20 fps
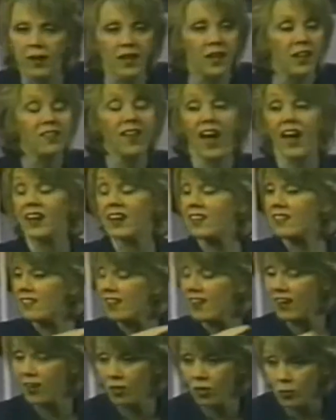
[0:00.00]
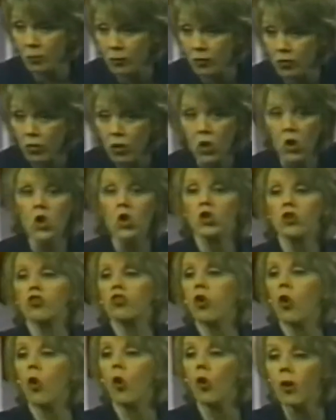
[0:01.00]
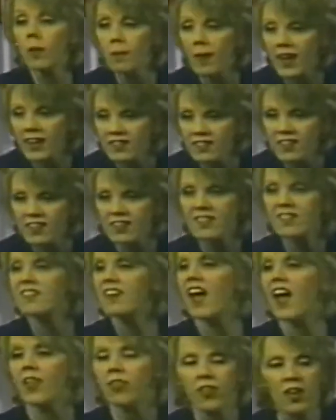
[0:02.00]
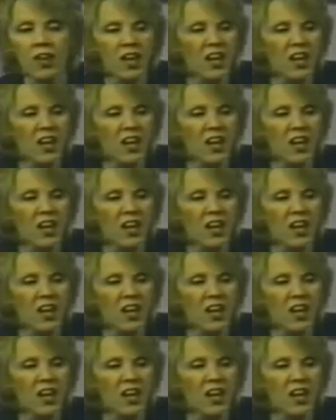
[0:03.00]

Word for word: and he died a terrible, tormented death.